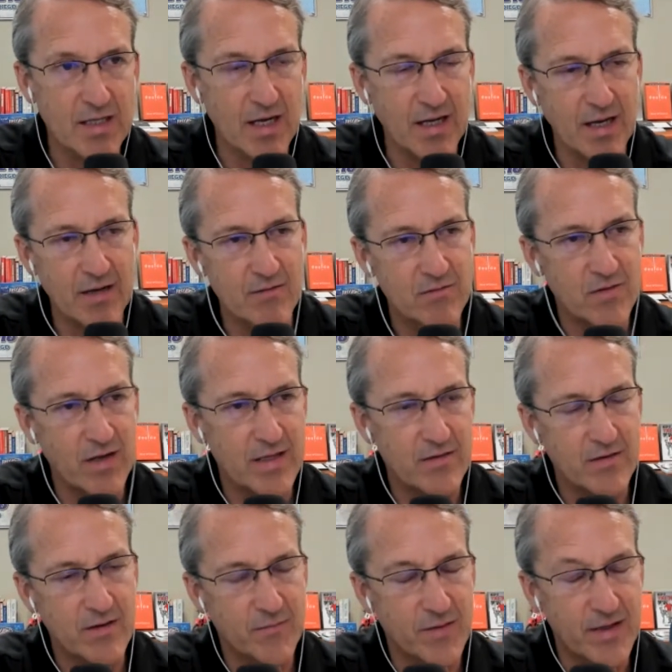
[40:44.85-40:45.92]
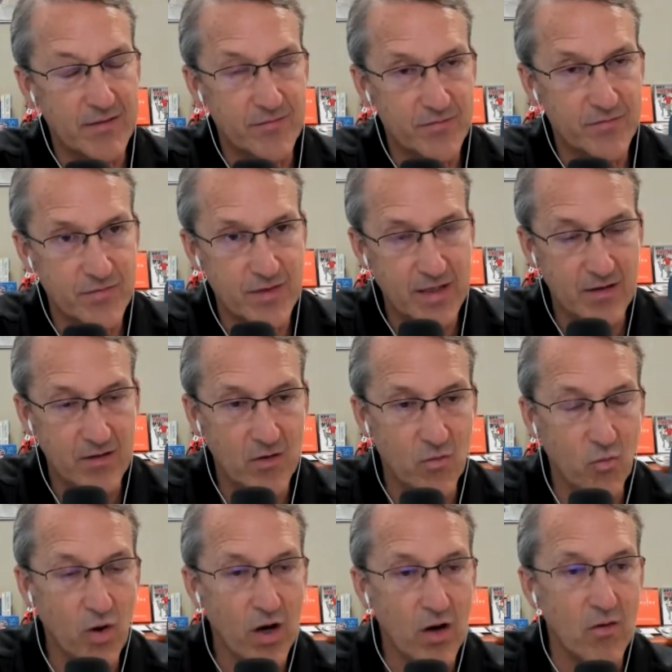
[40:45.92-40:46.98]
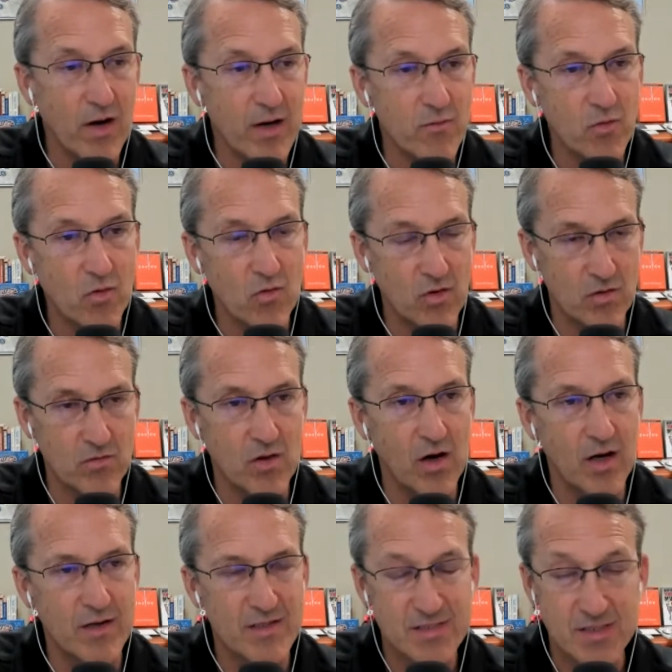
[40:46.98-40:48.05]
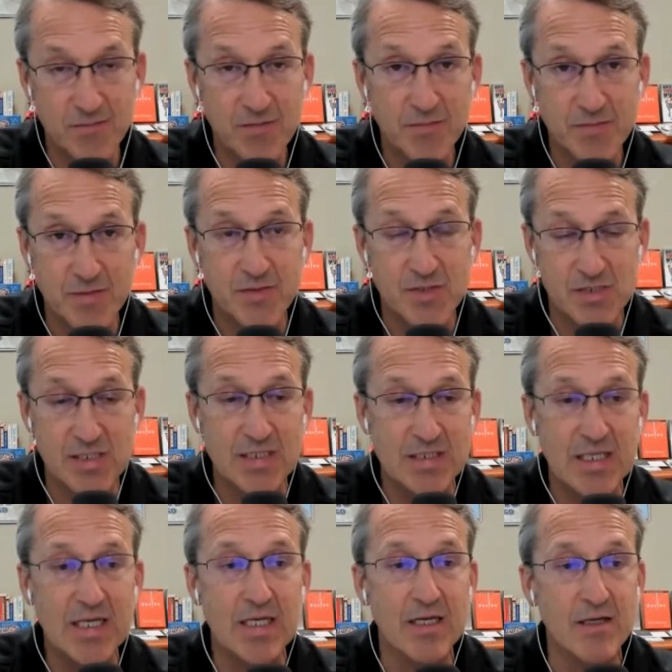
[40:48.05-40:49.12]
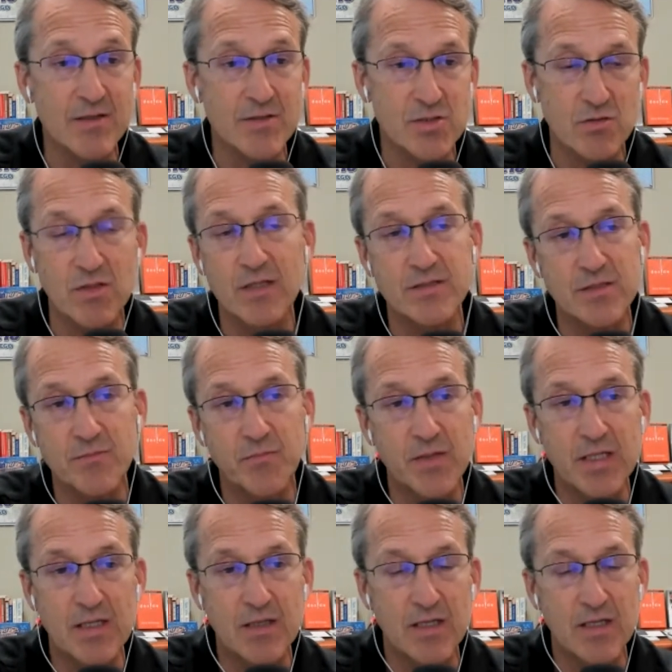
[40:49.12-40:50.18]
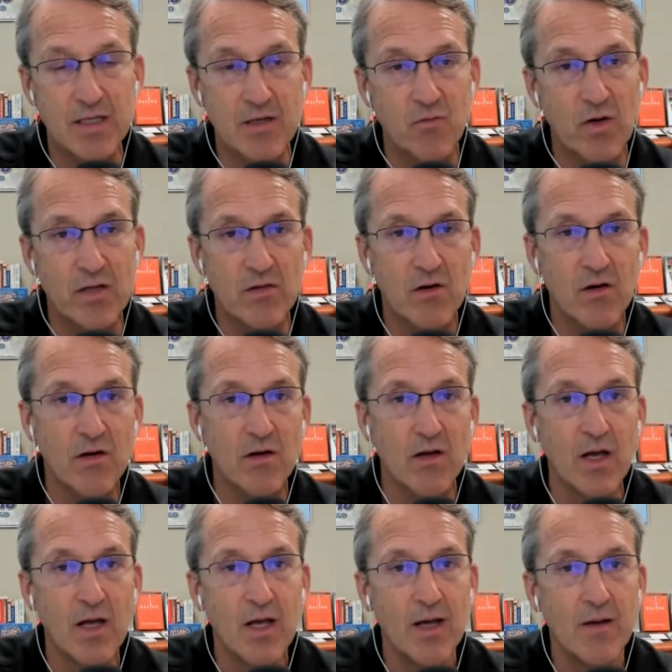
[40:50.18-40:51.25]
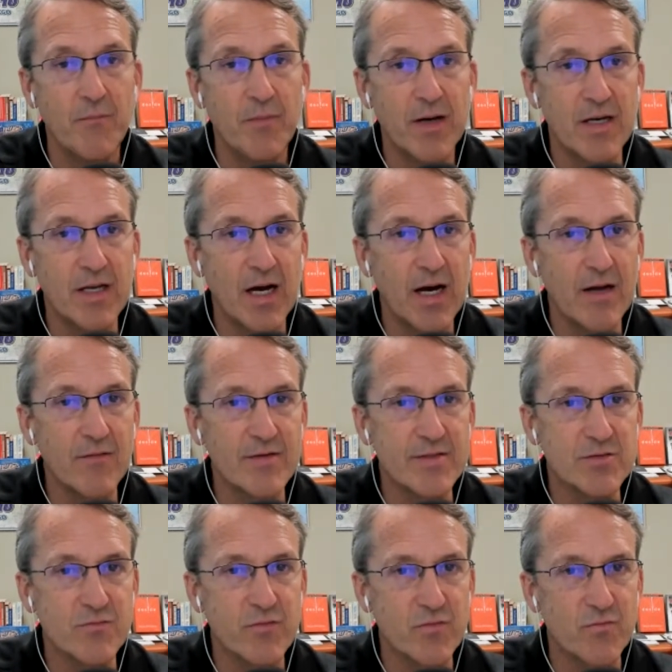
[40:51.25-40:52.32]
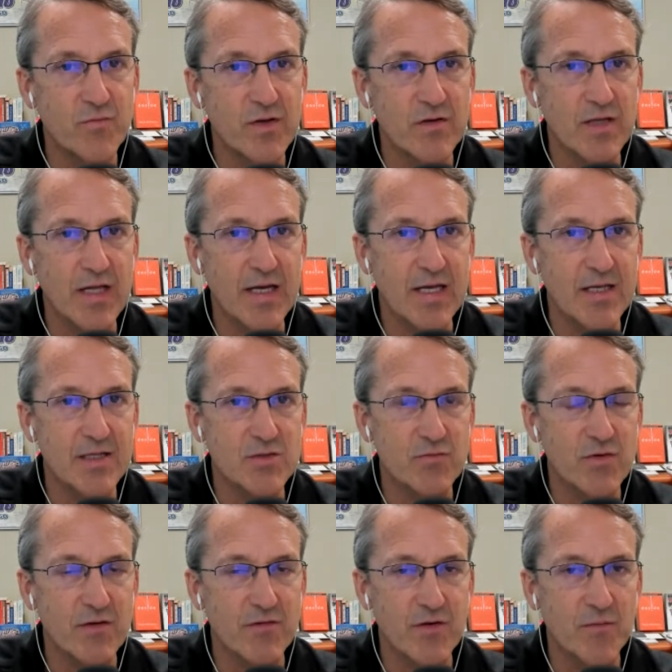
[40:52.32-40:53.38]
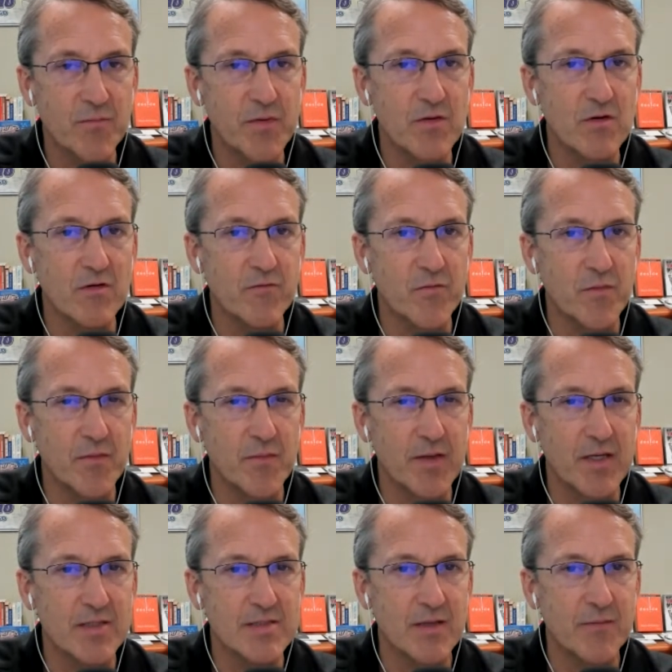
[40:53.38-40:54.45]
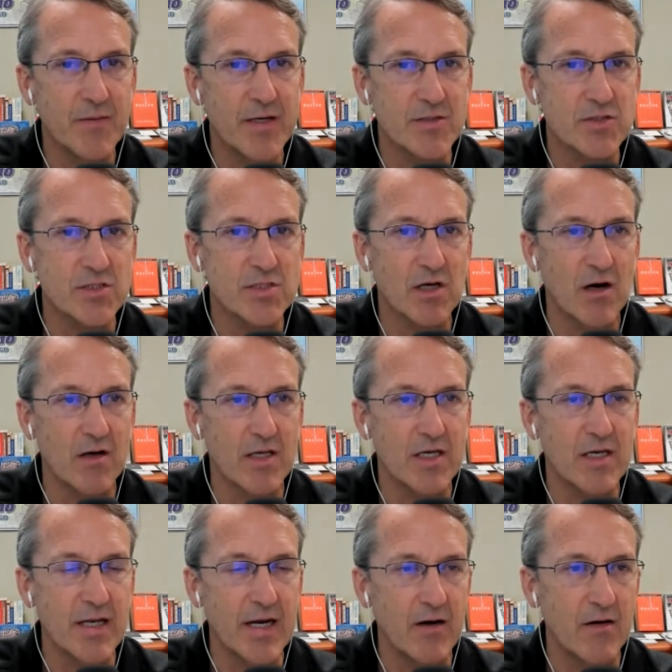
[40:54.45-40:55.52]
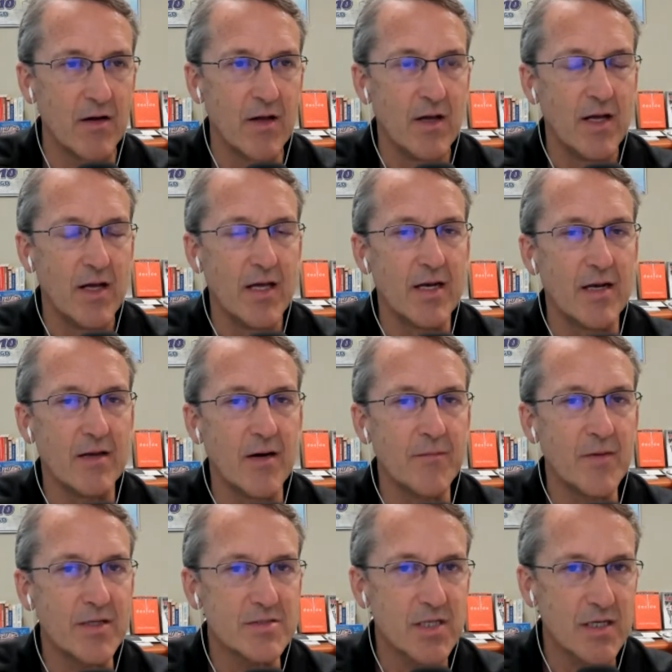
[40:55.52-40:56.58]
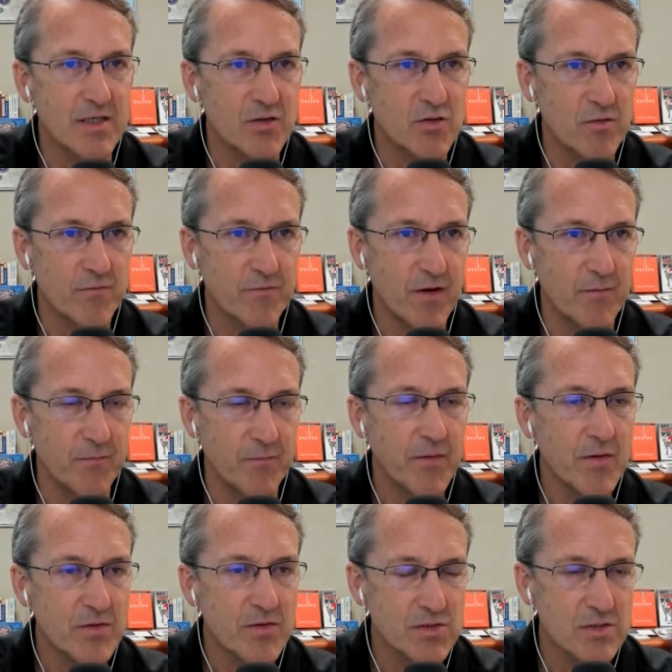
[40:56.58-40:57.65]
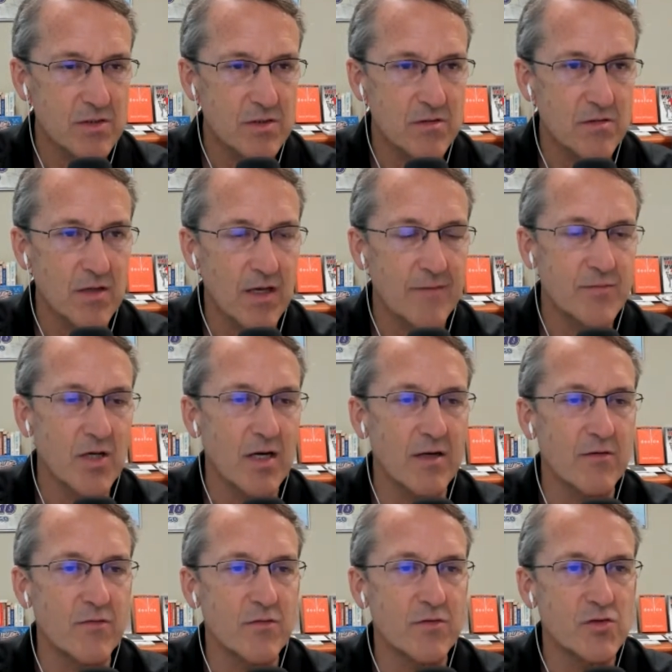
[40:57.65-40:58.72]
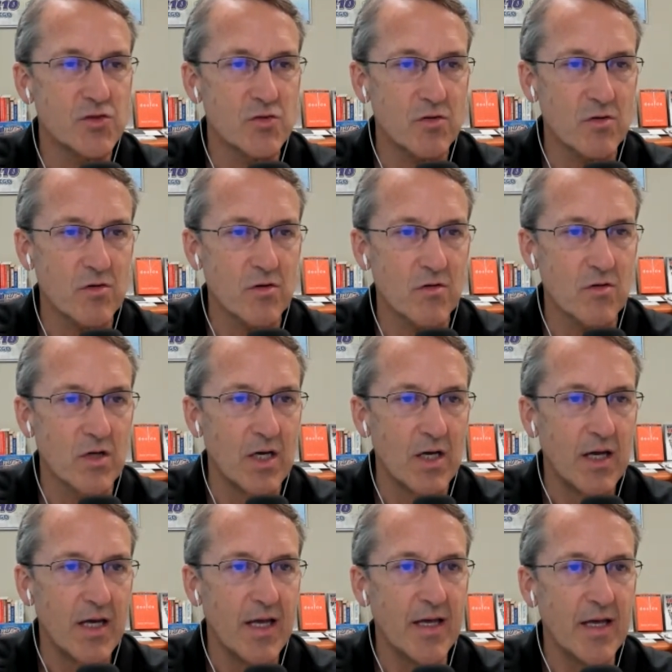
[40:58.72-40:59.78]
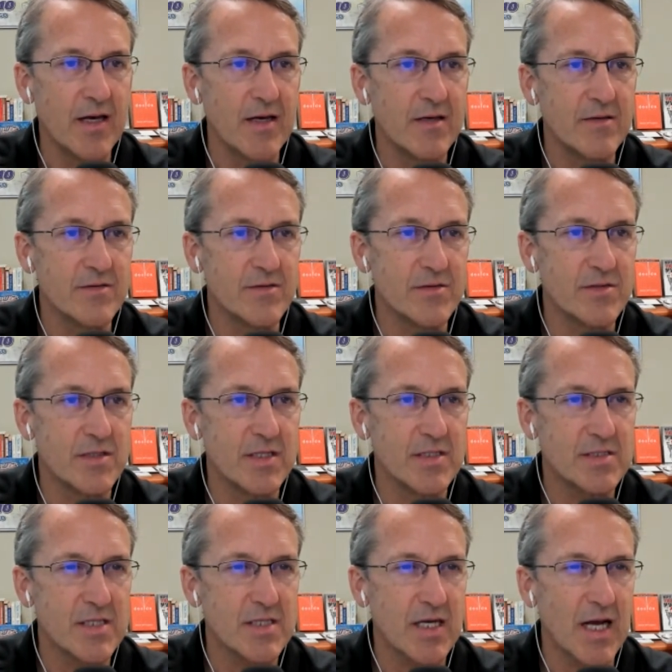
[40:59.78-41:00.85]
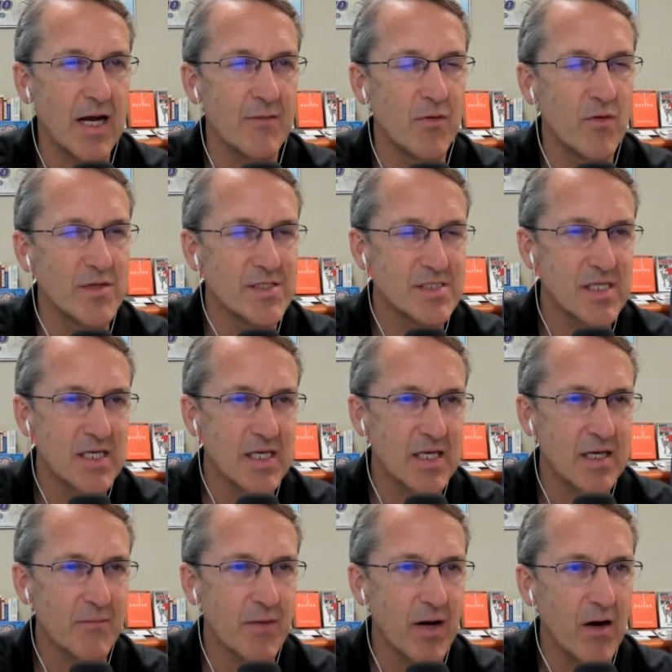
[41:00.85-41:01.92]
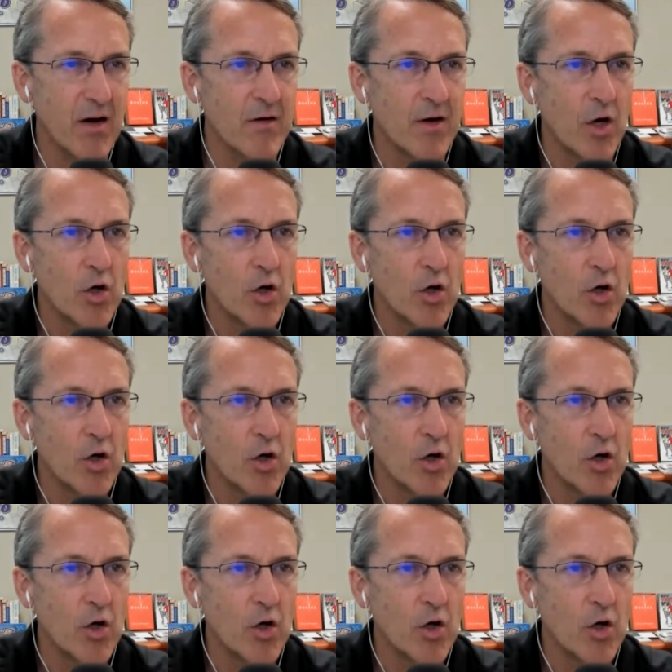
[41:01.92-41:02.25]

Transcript: I i look at my thing and i go wow i wrote a lot sometimes i'm just dictating it so it ends up getting, getting quite long but i always f- feel like it's very therapeutic for me because i'm actually talking it out and I, am not talking to a, a person i'm talking to a journal and it's like i'm always thinking about